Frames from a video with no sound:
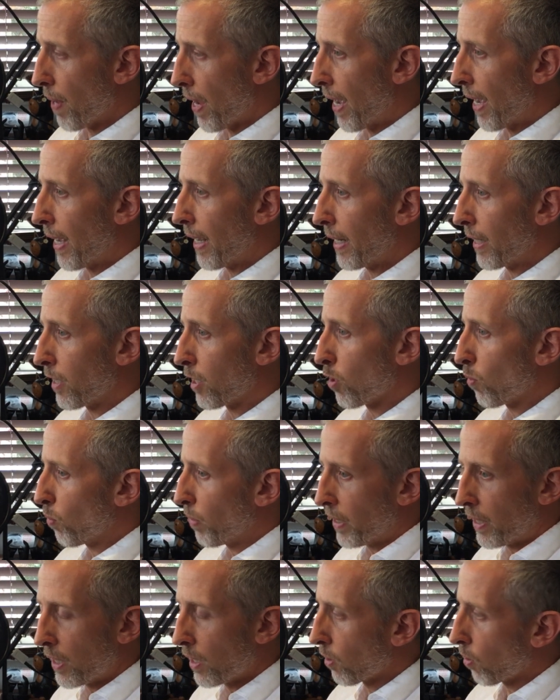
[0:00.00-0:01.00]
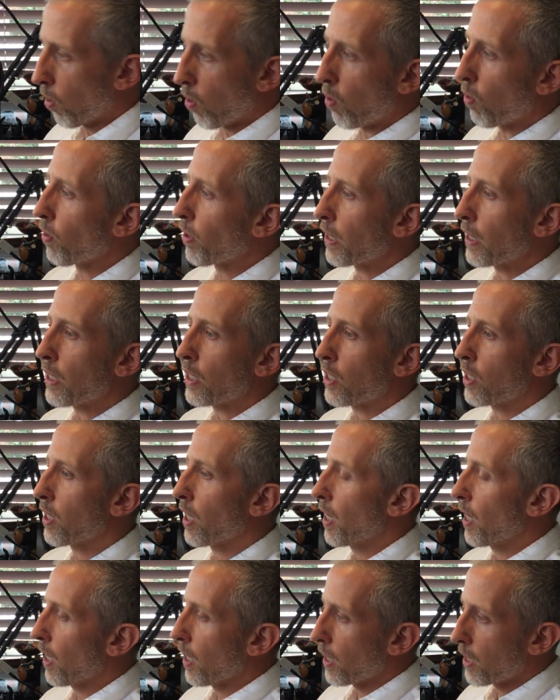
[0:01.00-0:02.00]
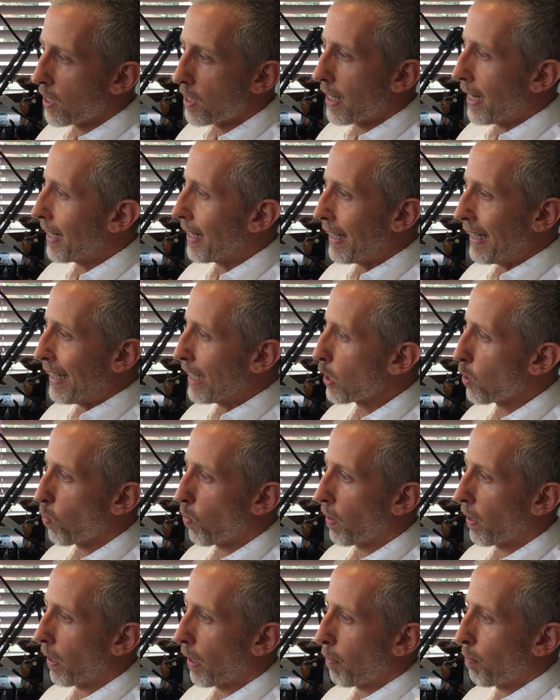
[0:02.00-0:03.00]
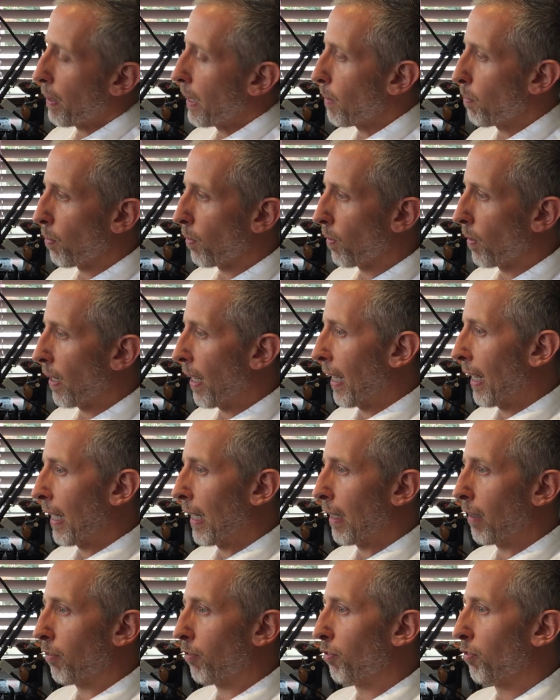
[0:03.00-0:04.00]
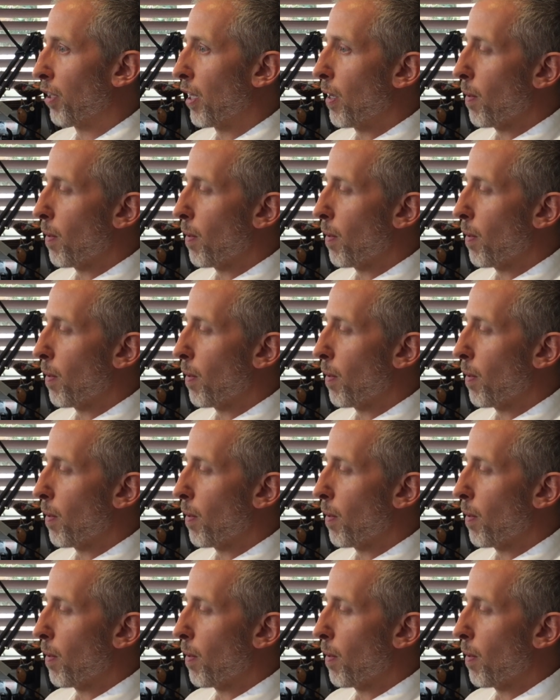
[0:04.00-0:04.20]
and we hear all these settings where people have